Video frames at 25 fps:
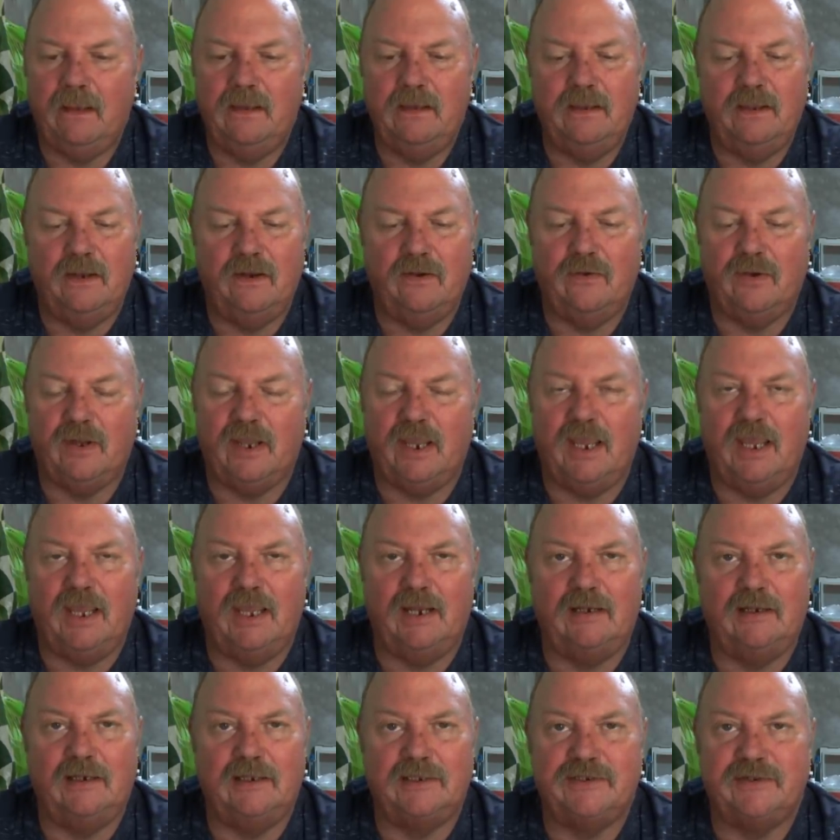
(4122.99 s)
You know,
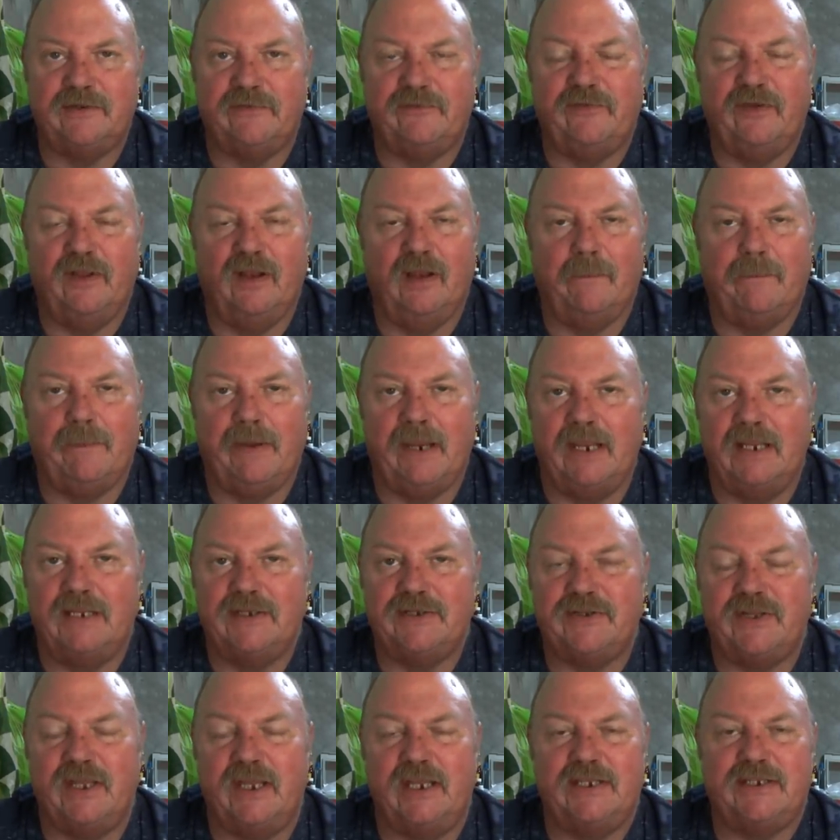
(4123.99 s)
again, it's the
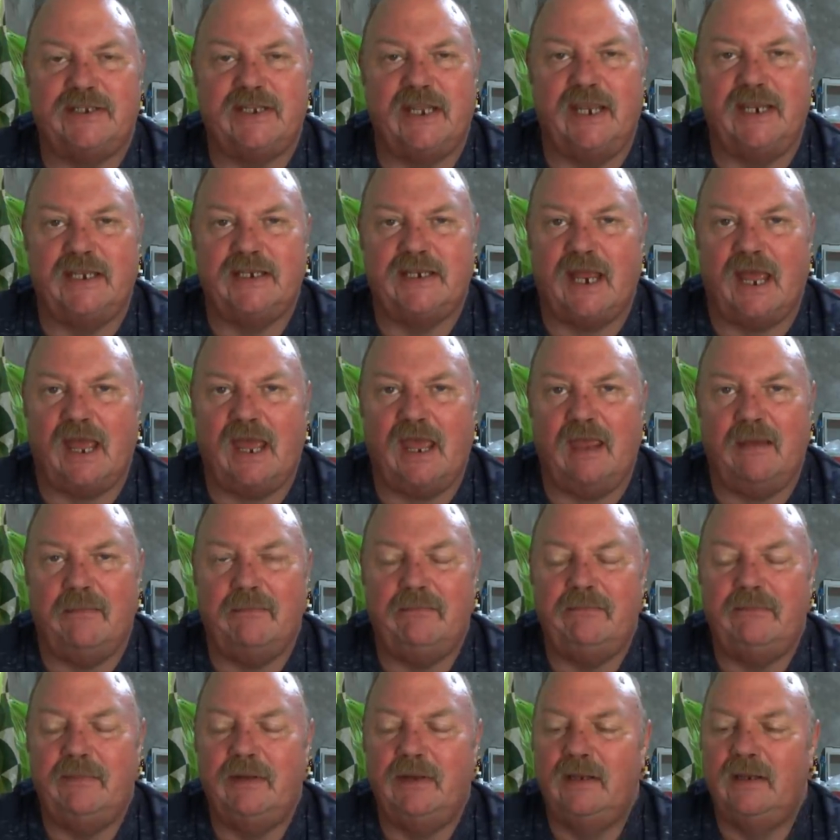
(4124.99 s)
Philippines. Things take
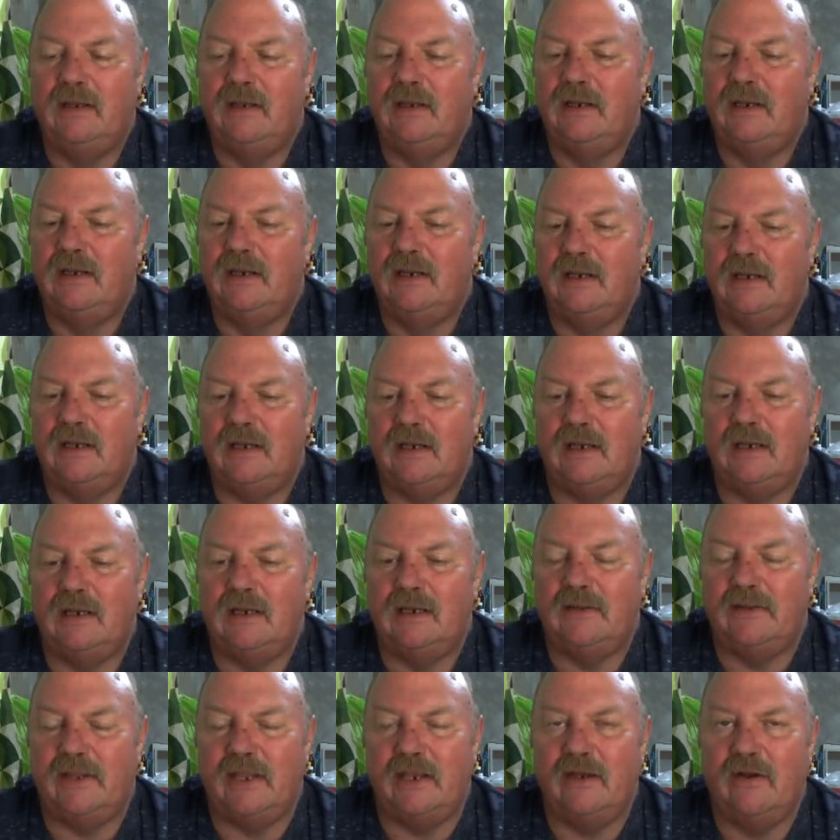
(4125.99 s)
time,
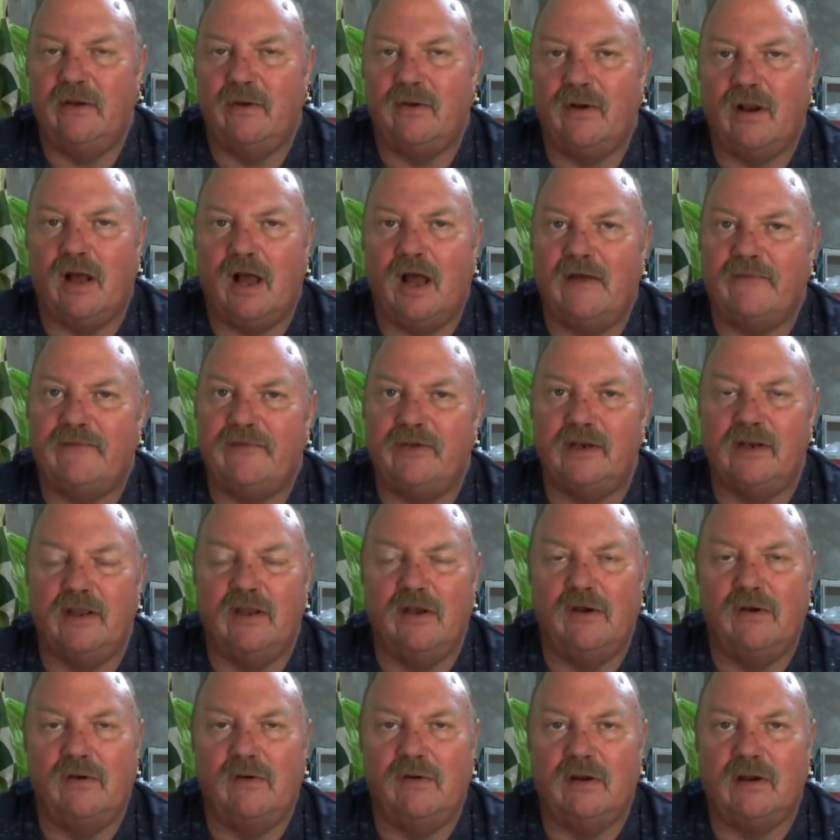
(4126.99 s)
and they don't often
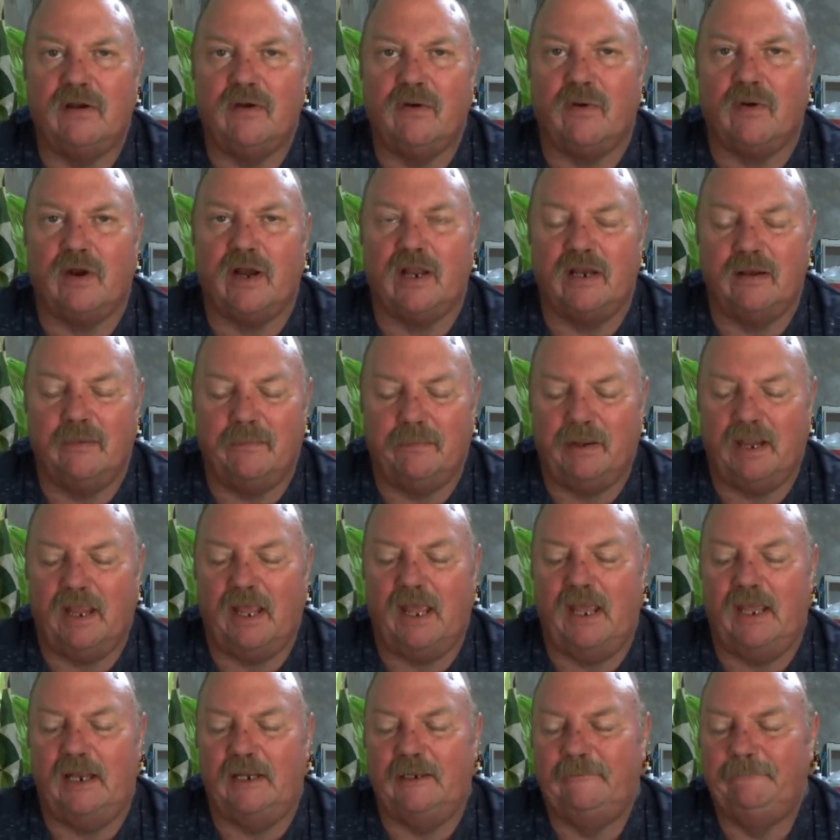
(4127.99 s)
go according to
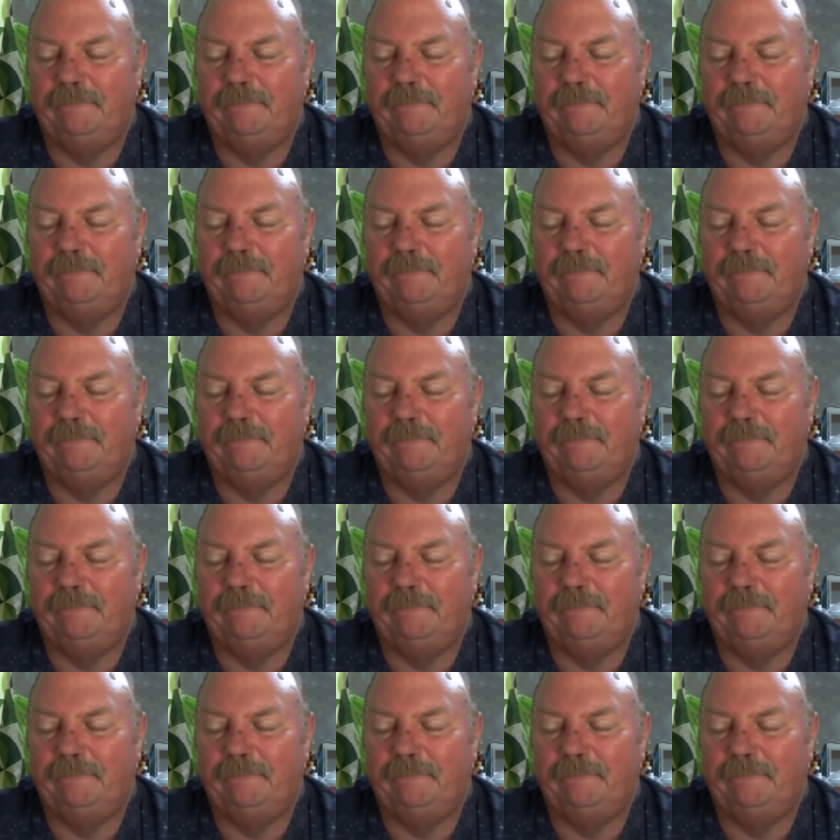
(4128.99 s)
plan.